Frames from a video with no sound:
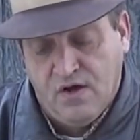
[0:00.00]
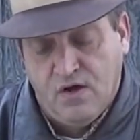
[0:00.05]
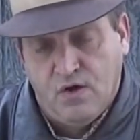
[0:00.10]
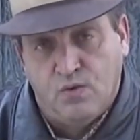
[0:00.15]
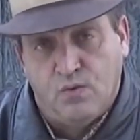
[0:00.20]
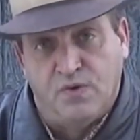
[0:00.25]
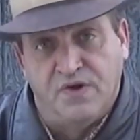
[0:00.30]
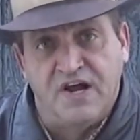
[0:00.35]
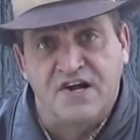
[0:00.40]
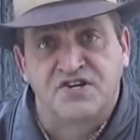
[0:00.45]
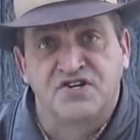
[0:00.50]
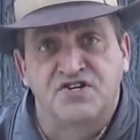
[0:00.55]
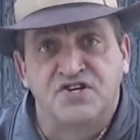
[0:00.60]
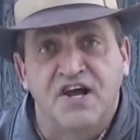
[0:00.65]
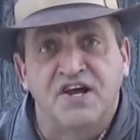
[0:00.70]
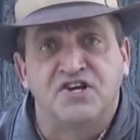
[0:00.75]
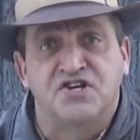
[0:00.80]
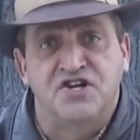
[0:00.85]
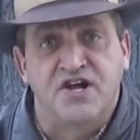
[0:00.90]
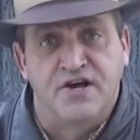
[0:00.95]
With a
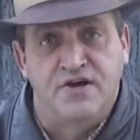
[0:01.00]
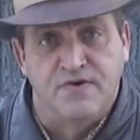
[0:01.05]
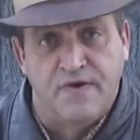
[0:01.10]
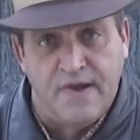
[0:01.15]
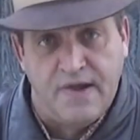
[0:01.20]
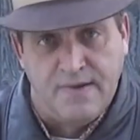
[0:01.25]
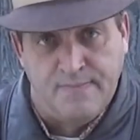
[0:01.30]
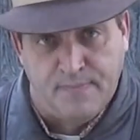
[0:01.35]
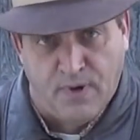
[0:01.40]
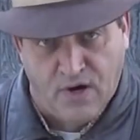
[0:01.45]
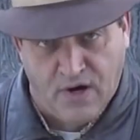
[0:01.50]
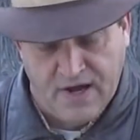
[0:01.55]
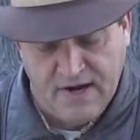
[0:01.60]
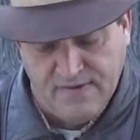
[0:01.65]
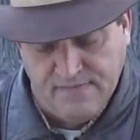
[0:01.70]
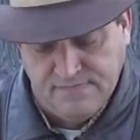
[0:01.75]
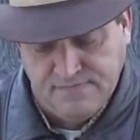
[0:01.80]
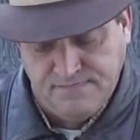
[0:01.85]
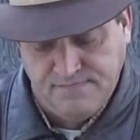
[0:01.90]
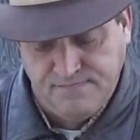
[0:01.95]
60 grain bullet,
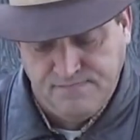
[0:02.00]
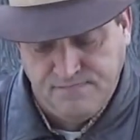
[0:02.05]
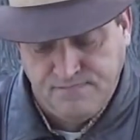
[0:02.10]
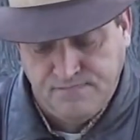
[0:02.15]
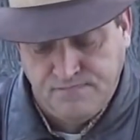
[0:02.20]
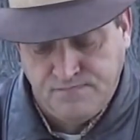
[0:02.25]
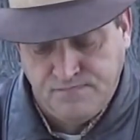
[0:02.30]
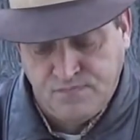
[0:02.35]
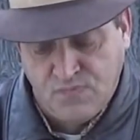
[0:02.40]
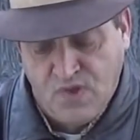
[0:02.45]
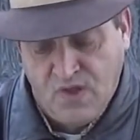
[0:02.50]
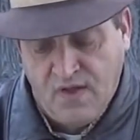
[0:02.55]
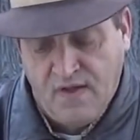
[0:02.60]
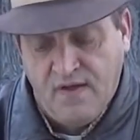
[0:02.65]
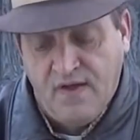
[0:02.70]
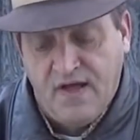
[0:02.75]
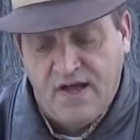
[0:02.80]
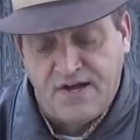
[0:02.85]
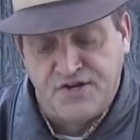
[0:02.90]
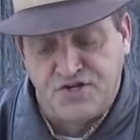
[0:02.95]

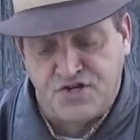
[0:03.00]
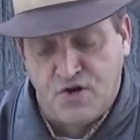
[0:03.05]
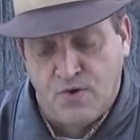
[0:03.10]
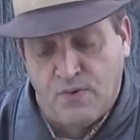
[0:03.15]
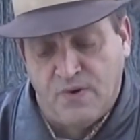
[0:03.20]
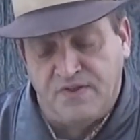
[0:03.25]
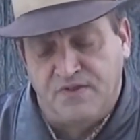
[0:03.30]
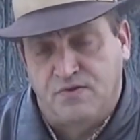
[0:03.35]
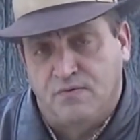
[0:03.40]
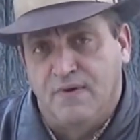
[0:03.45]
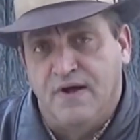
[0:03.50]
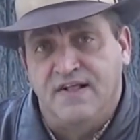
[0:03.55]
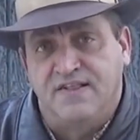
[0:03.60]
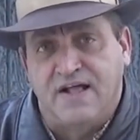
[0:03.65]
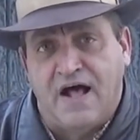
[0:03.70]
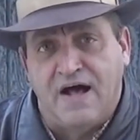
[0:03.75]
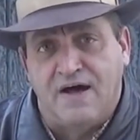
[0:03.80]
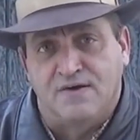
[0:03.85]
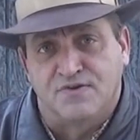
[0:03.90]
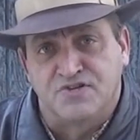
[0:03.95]
it's doing
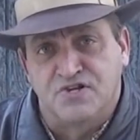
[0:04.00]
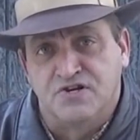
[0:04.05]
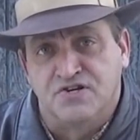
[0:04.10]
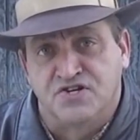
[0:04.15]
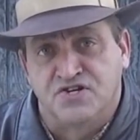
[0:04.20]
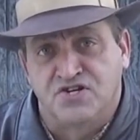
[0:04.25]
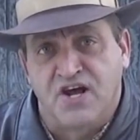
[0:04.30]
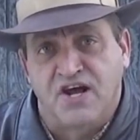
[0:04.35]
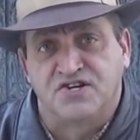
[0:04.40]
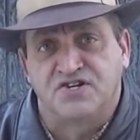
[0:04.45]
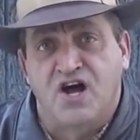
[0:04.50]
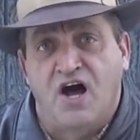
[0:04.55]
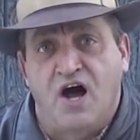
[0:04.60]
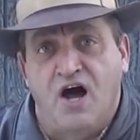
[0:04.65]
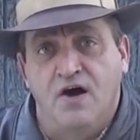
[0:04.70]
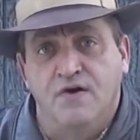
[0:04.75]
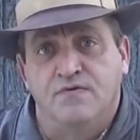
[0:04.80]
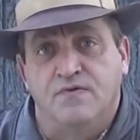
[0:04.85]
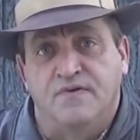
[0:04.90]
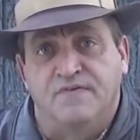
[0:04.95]

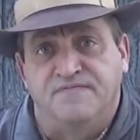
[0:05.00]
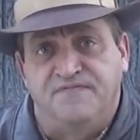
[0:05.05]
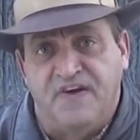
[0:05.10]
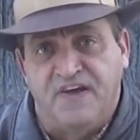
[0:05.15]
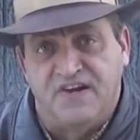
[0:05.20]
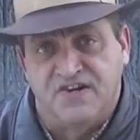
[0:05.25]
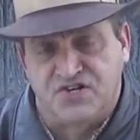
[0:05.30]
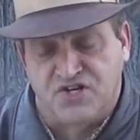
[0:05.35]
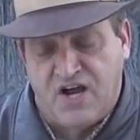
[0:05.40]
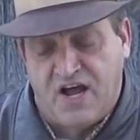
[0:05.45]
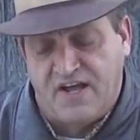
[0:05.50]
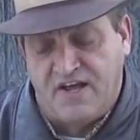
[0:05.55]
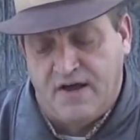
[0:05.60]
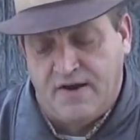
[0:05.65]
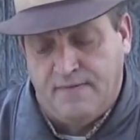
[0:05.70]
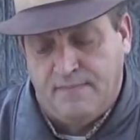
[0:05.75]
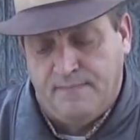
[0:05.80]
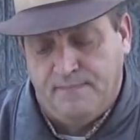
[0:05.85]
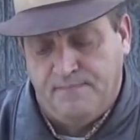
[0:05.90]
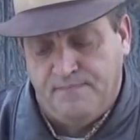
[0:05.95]
3,600 feet a
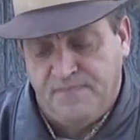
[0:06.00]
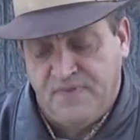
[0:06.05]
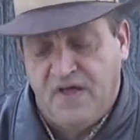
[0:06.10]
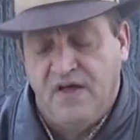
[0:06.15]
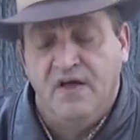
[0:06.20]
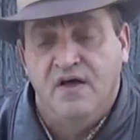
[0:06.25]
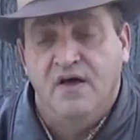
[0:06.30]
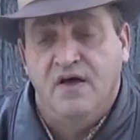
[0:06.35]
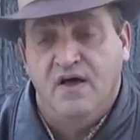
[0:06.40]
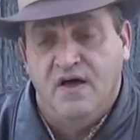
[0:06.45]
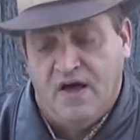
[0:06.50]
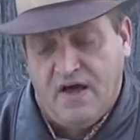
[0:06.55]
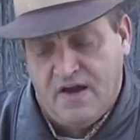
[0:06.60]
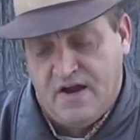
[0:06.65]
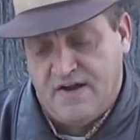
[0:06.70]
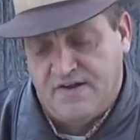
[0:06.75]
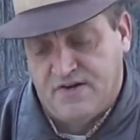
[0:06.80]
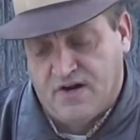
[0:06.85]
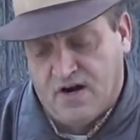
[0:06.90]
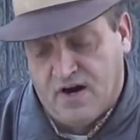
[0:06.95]
second, and
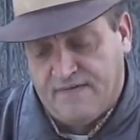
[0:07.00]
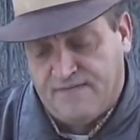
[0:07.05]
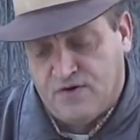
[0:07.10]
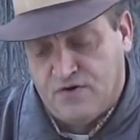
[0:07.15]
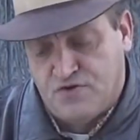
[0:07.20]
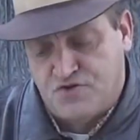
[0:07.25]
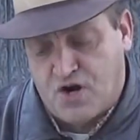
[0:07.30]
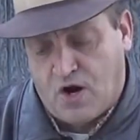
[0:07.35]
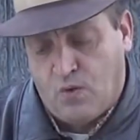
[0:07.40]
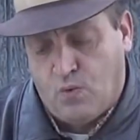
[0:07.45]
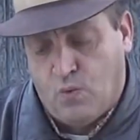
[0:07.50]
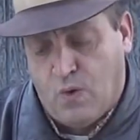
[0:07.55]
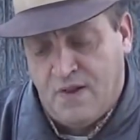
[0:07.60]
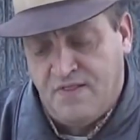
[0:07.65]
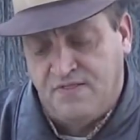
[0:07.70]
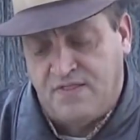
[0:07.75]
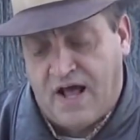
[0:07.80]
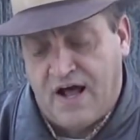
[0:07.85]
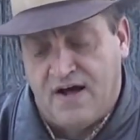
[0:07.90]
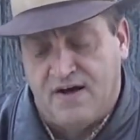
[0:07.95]
it delivers
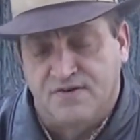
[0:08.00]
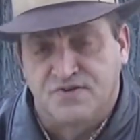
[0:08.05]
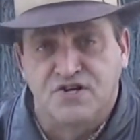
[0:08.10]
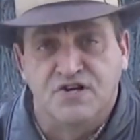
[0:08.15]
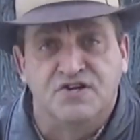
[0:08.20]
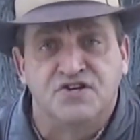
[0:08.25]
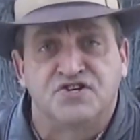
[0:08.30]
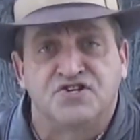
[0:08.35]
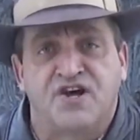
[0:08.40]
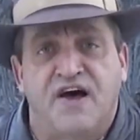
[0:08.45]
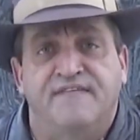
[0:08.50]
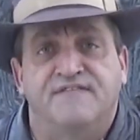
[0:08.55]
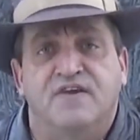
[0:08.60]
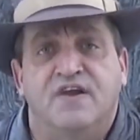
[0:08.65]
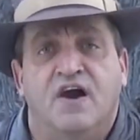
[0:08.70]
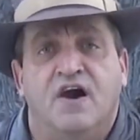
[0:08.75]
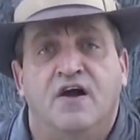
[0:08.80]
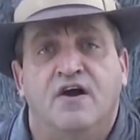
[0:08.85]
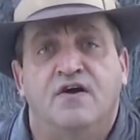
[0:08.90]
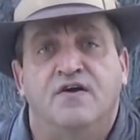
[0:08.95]

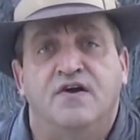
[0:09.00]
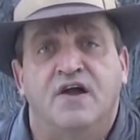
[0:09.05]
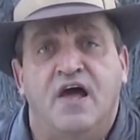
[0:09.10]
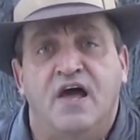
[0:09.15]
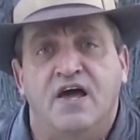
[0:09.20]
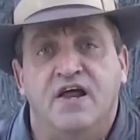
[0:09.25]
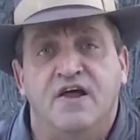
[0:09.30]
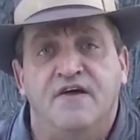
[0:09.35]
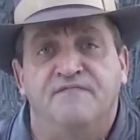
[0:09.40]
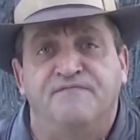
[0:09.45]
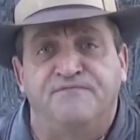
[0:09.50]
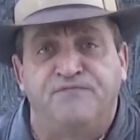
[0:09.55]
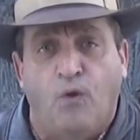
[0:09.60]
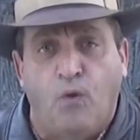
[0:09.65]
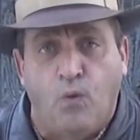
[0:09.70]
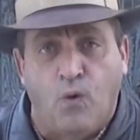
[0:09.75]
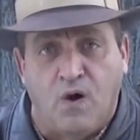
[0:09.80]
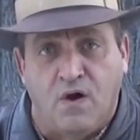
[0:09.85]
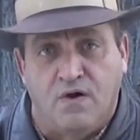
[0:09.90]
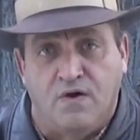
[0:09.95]

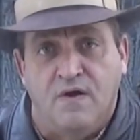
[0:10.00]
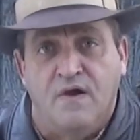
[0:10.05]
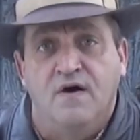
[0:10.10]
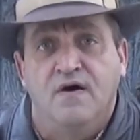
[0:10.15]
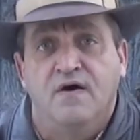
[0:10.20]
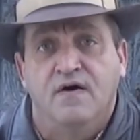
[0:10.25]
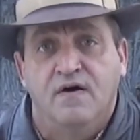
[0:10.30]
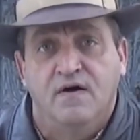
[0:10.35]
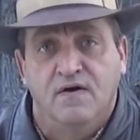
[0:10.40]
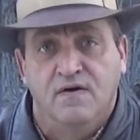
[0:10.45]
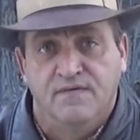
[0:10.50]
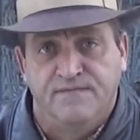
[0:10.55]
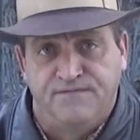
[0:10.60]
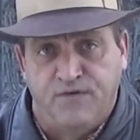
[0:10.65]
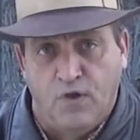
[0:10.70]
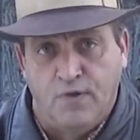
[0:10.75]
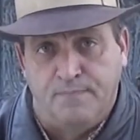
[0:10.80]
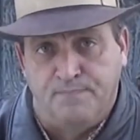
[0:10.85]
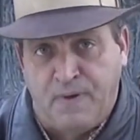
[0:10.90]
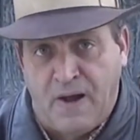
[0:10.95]
1,784
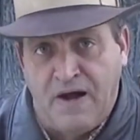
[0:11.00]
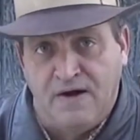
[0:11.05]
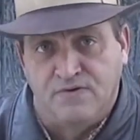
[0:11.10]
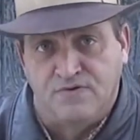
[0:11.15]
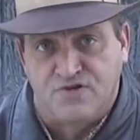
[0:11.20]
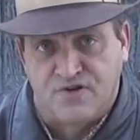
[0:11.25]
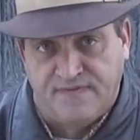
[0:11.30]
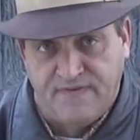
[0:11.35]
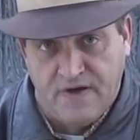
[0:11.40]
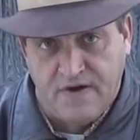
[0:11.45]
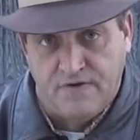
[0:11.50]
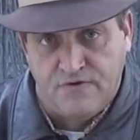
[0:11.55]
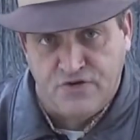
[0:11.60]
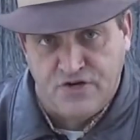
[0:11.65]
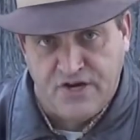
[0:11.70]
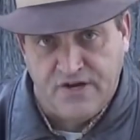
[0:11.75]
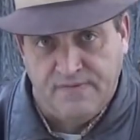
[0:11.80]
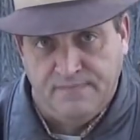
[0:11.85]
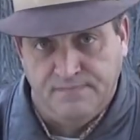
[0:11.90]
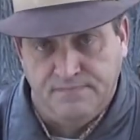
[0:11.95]
foot-pounds of
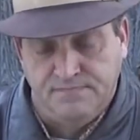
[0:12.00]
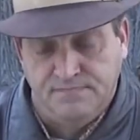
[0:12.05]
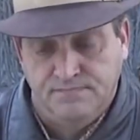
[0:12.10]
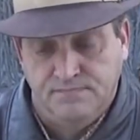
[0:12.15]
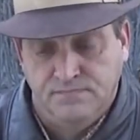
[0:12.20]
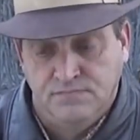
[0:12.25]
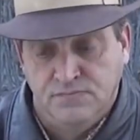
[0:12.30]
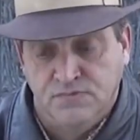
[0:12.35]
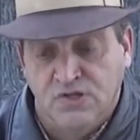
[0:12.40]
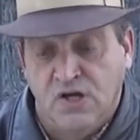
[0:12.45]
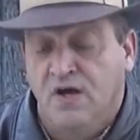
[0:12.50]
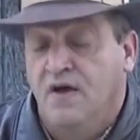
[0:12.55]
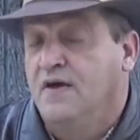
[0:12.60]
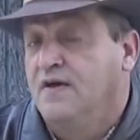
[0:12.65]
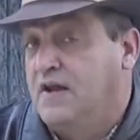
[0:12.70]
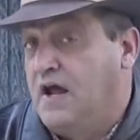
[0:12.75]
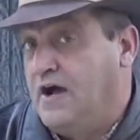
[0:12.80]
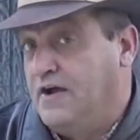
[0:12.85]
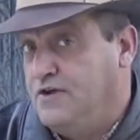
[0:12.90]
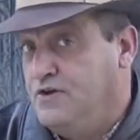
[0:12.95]
energy.
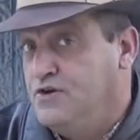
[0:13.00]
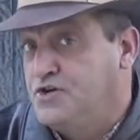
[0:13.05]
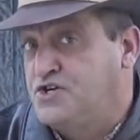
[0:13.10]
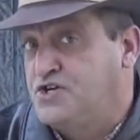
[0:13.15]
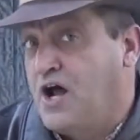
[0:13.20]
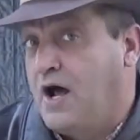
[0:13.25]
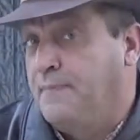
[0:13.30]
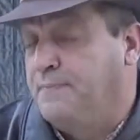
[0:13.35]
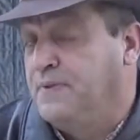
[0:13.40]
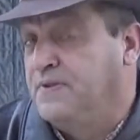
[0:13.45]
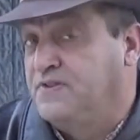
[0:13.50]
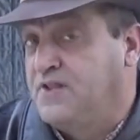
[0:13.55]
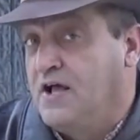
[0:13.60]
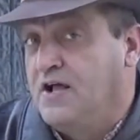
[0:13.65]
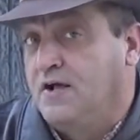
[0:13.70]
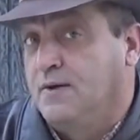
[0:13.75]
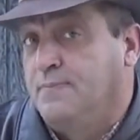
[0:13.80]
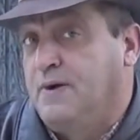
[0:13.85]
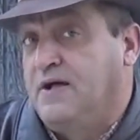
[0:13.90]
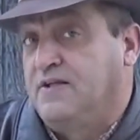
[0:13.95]
Now you stop and
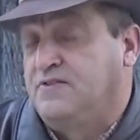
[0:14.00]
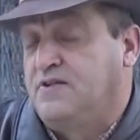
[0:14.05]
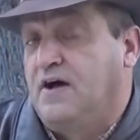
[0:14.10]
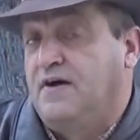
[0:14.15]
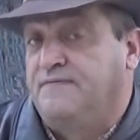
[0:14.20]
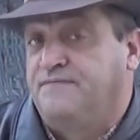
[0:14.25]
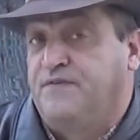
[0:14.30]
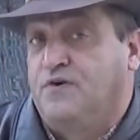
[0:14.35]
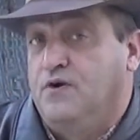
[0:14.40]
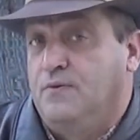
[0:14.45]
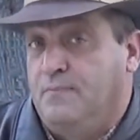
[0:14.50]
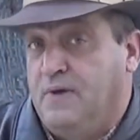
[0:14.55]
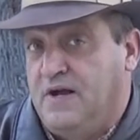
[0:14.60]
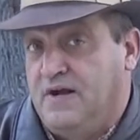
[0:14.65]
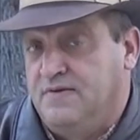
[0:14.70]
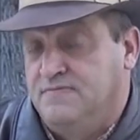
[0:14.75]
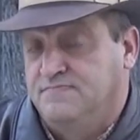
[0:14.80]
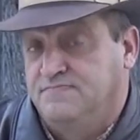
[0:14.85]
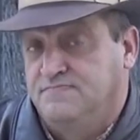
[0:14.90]
think about that for a minute.